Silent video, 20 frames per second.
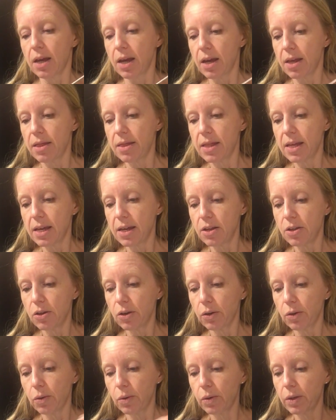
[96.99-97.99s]
And then you're
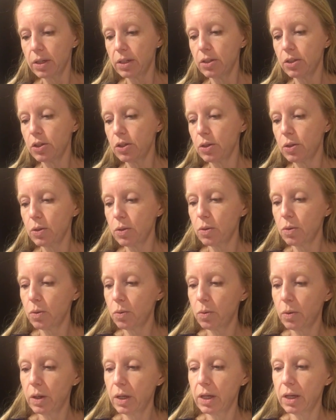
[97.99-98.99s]
going
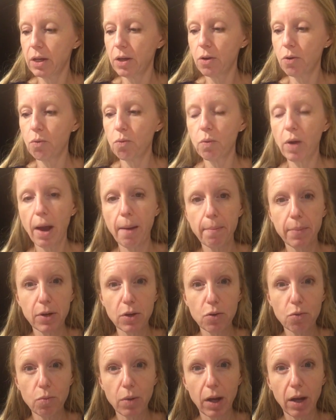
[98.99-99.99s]
to wrap it
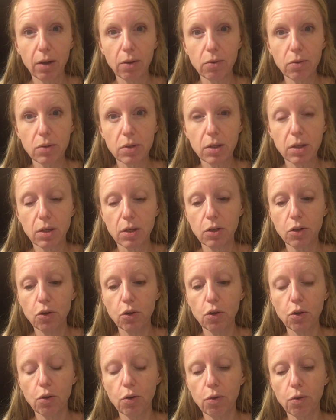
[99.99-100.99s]
around
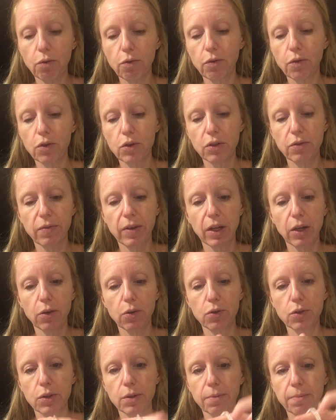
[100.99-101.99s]
your first
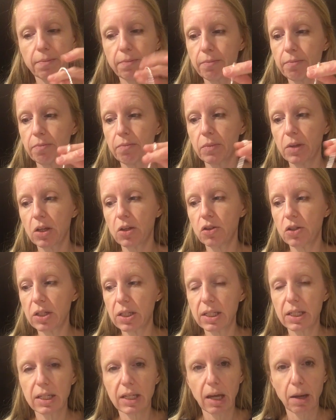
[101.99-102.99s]
fingers,
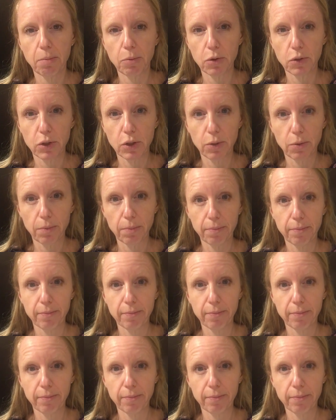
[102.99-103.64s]
just a time or two.